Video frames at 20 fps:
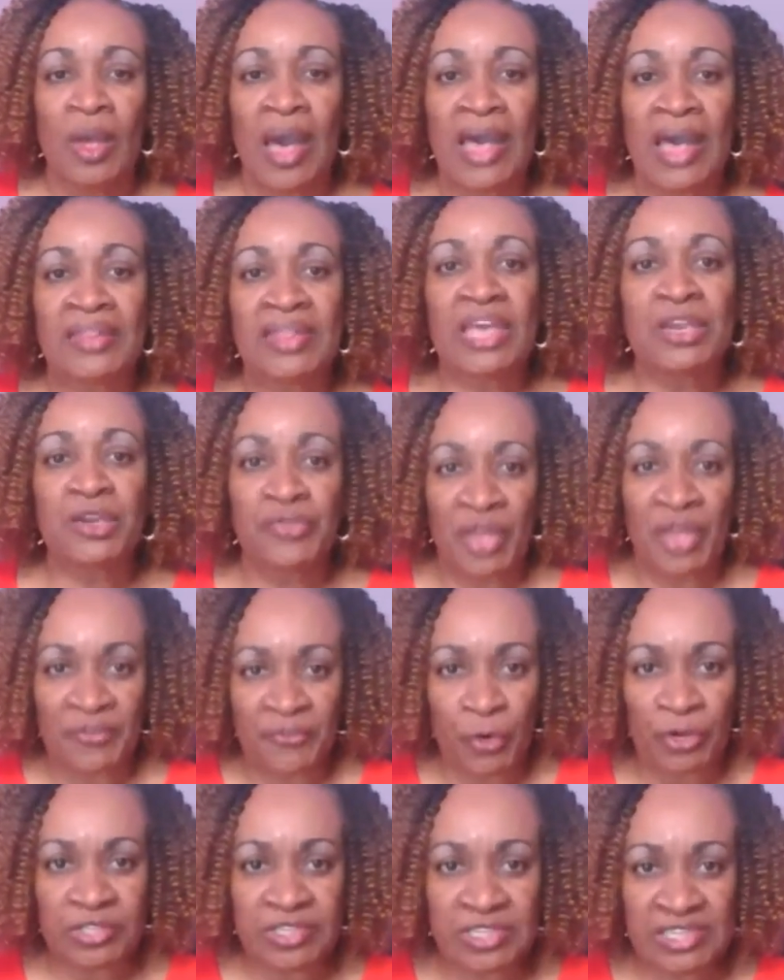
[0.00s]
At the end of that
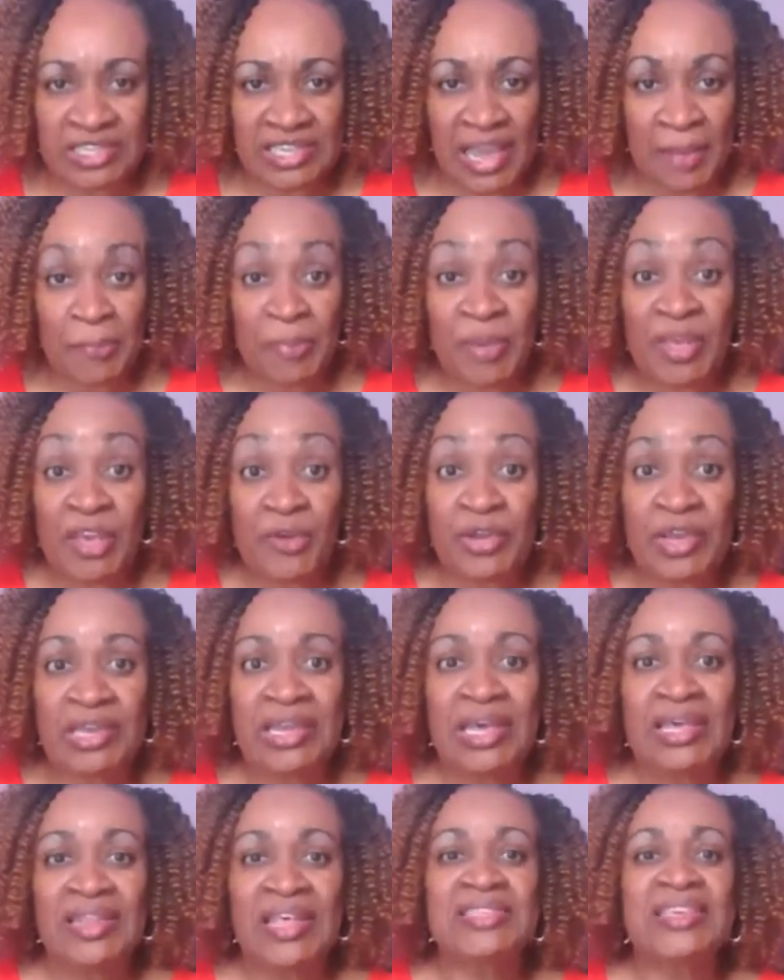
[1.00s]
14-day
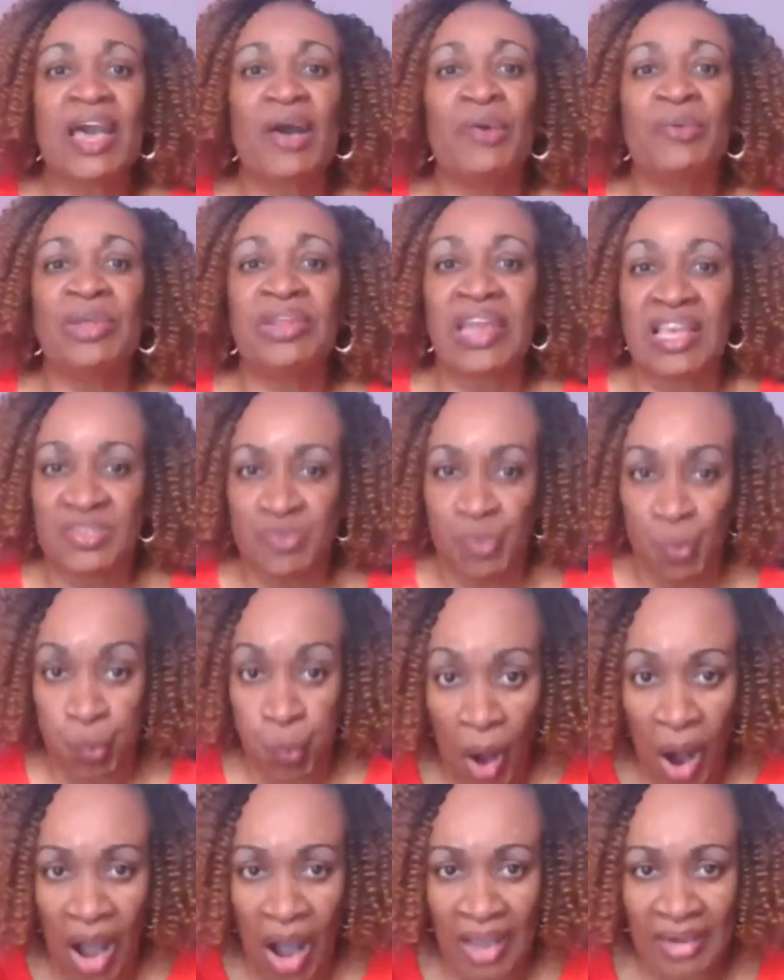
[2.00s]
period, that's counted as
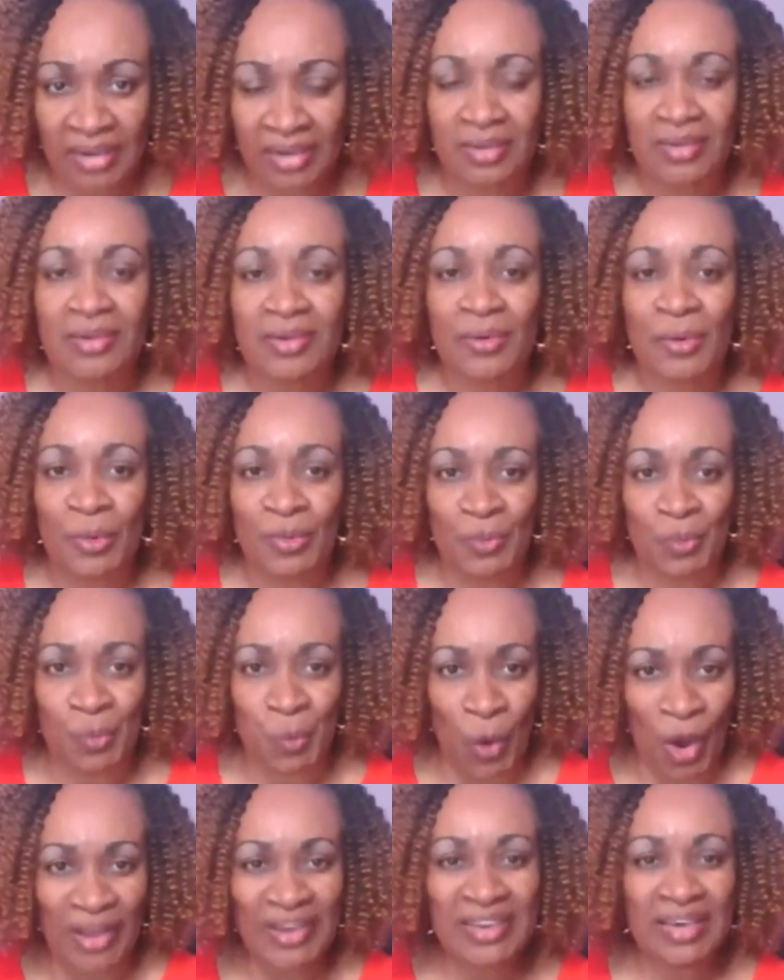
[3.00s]
one
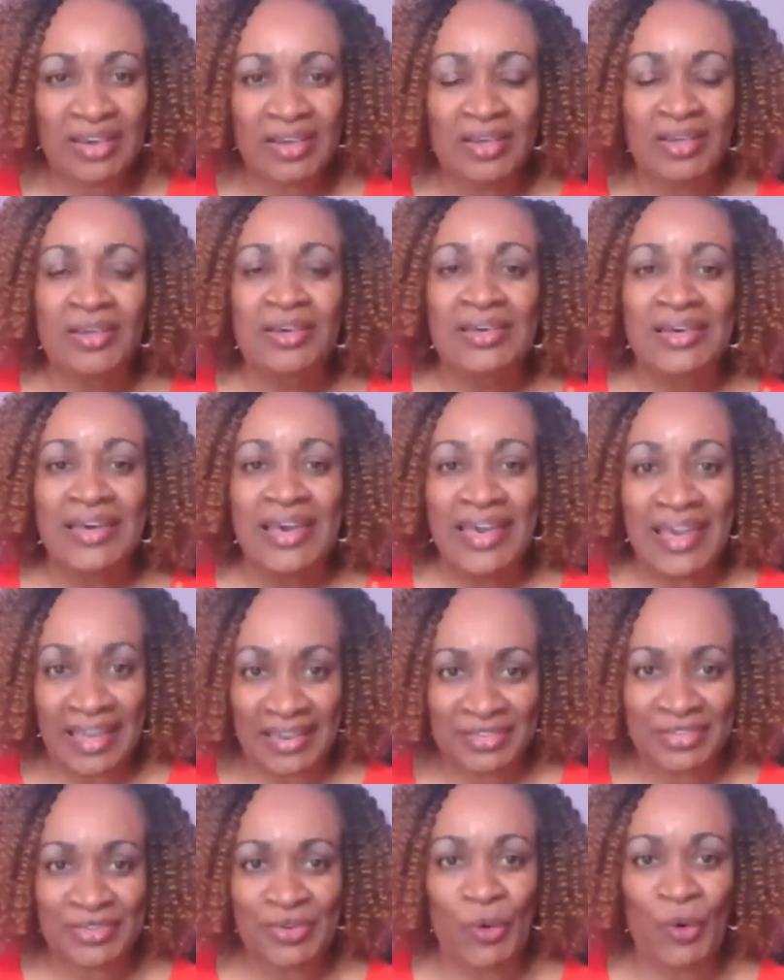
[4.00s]

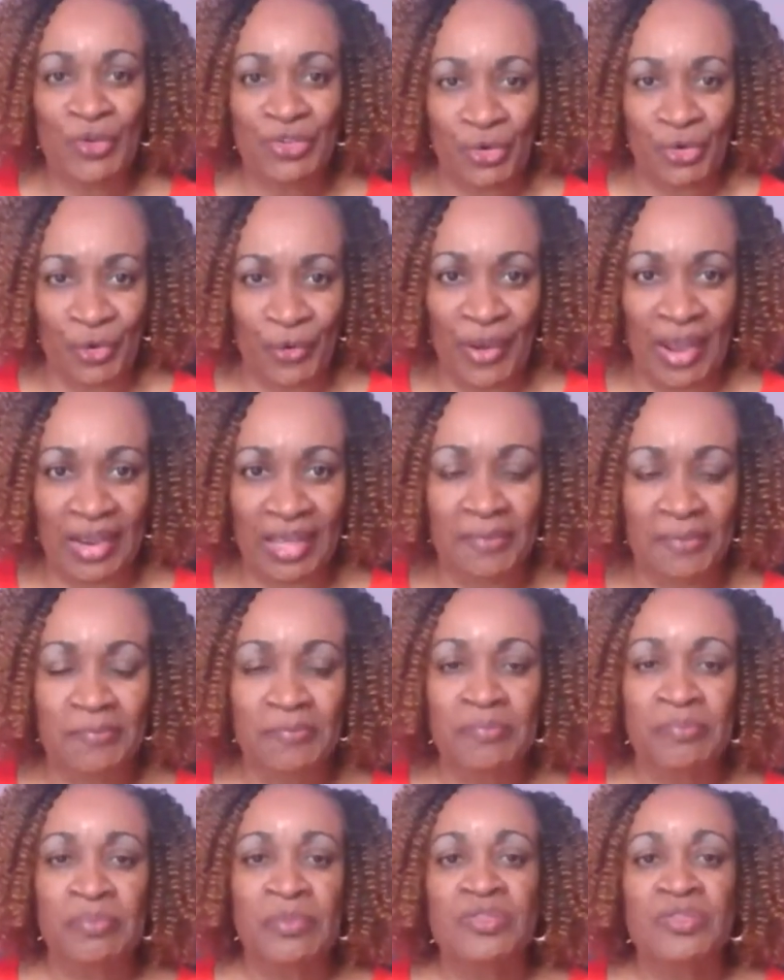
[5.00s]
hit on your credit.
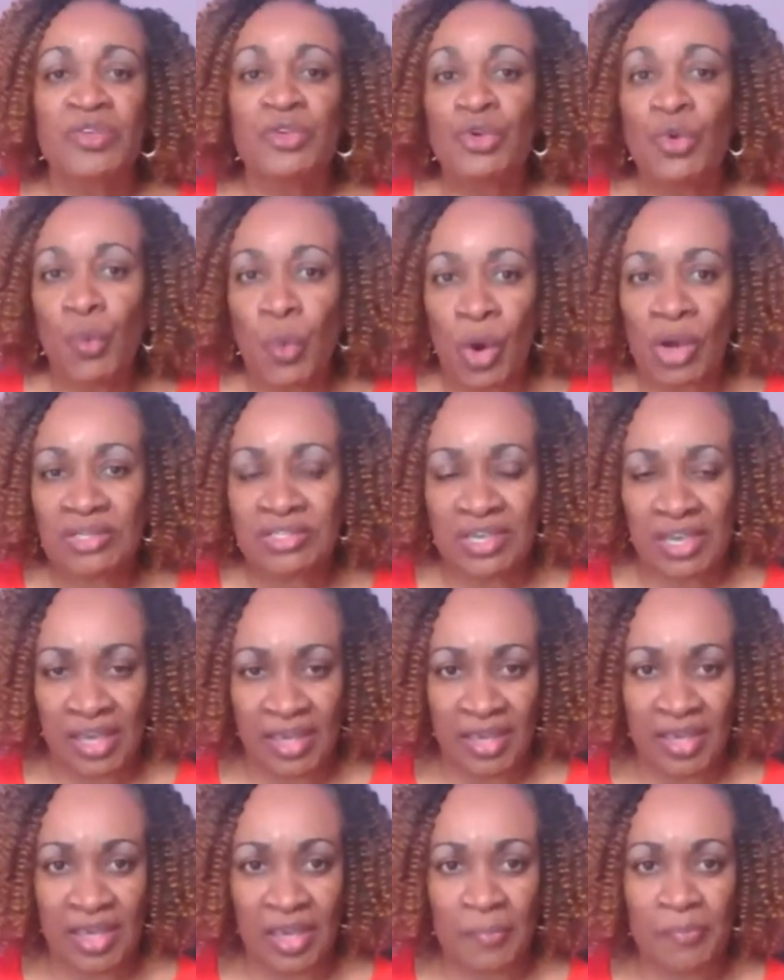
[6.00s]
So you want to
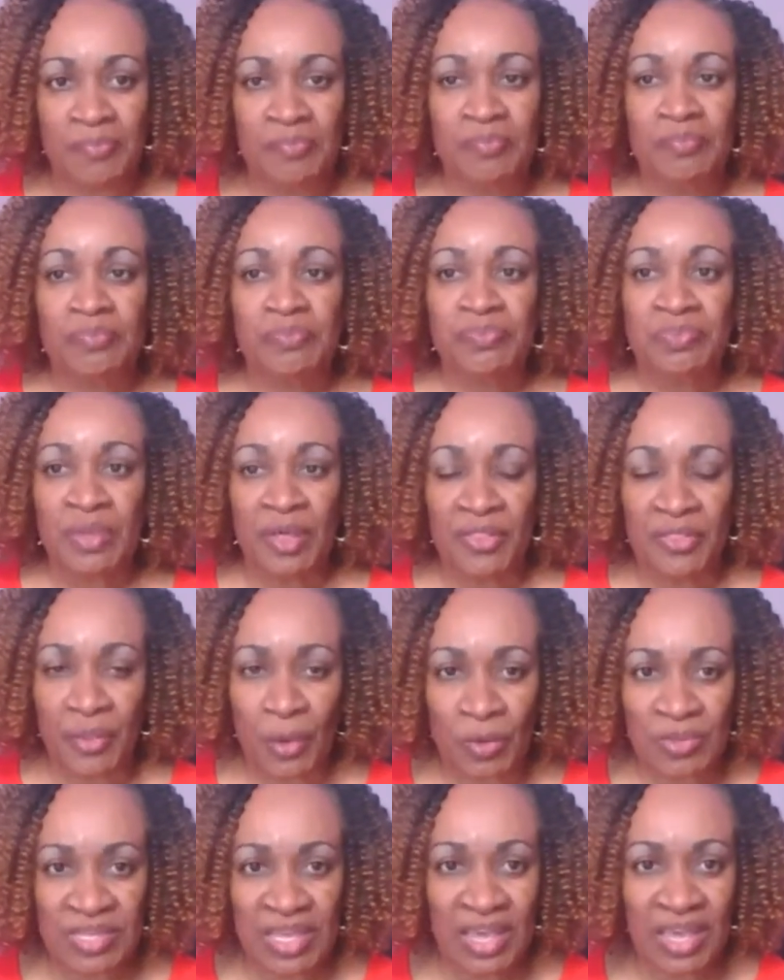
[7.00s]
keep
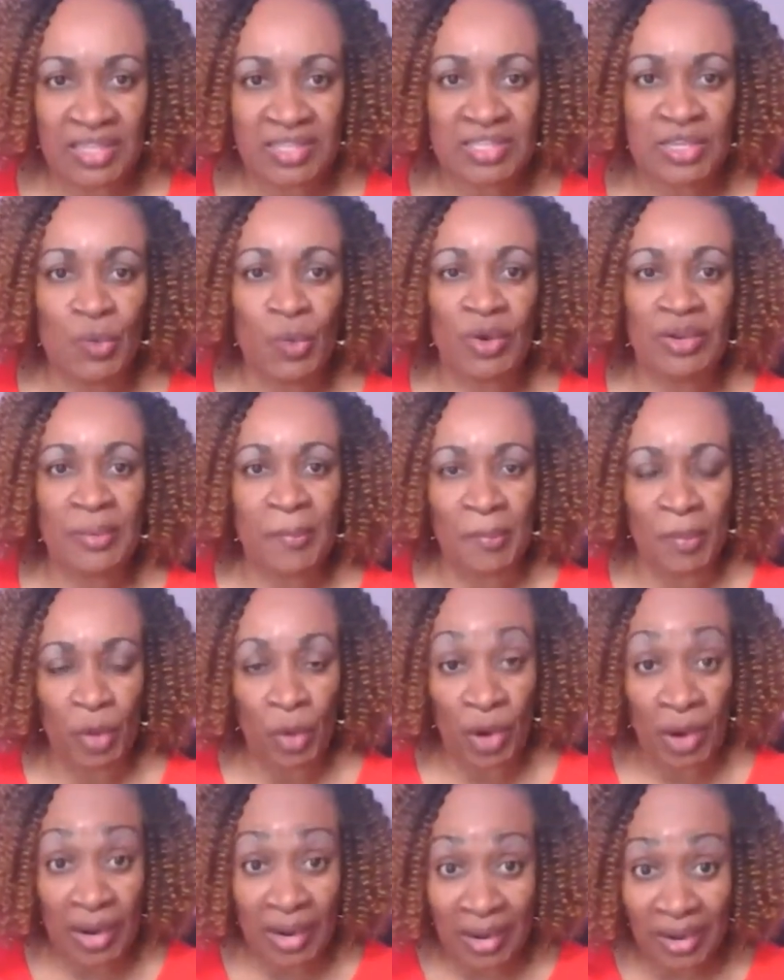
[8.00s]
those hits, you want to
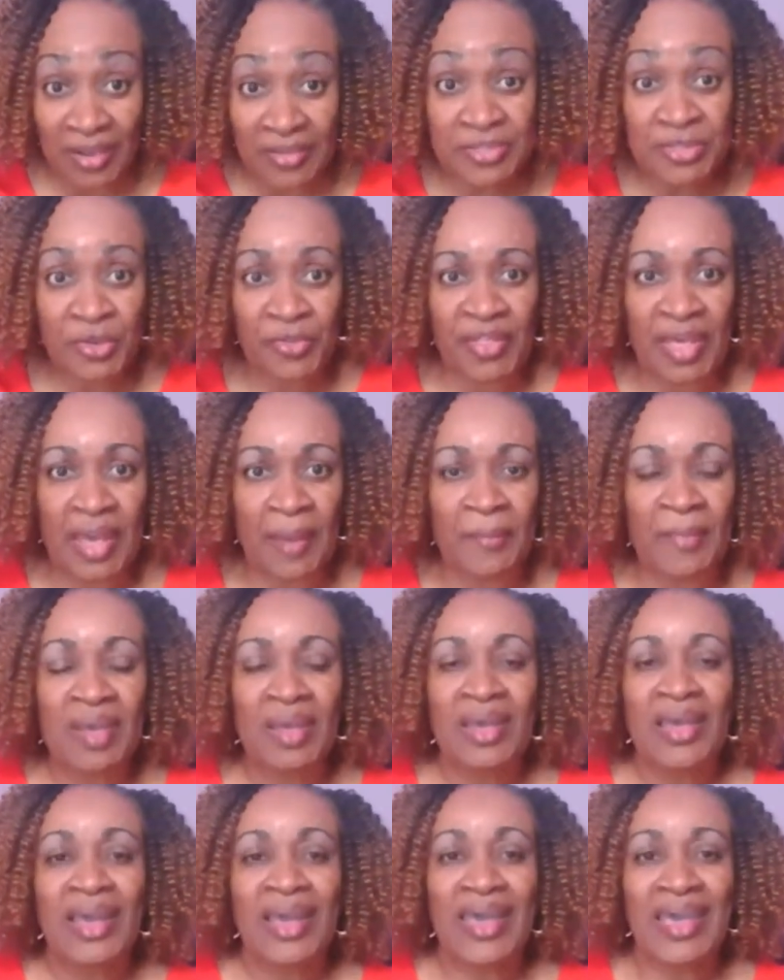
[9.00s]
cluster them
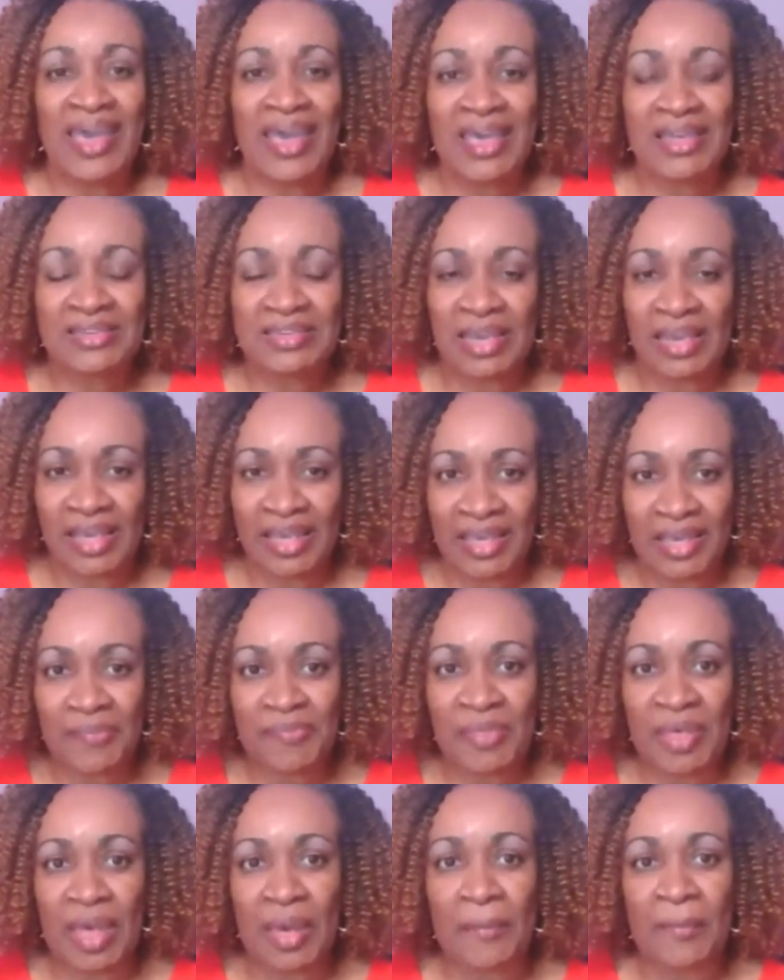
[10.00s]
and keep
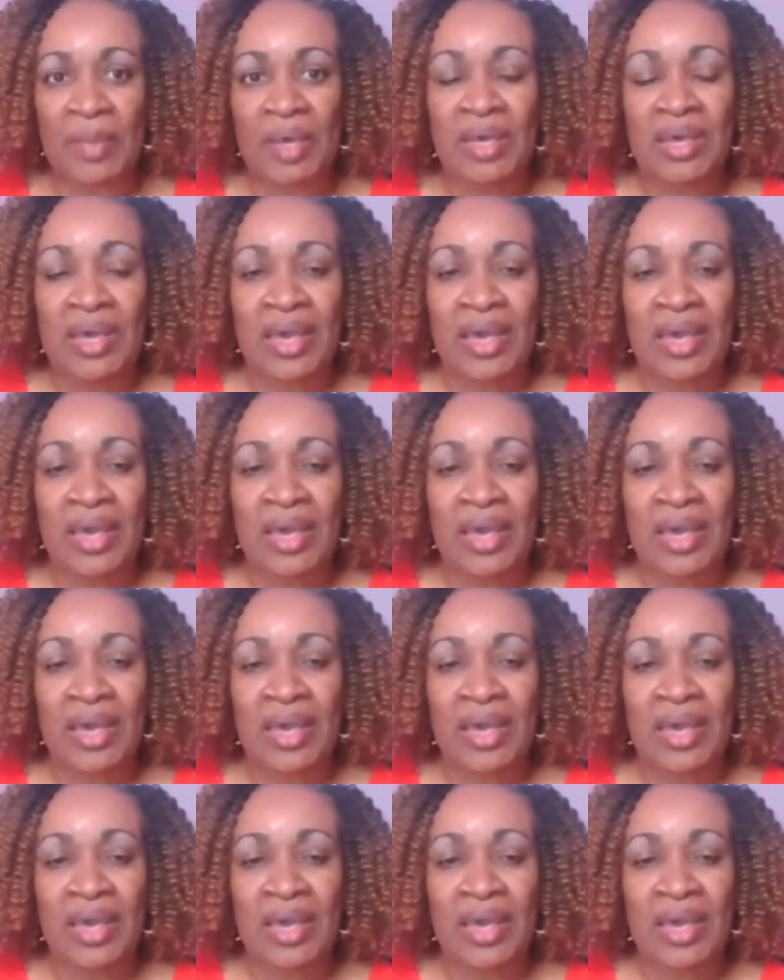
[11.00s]
them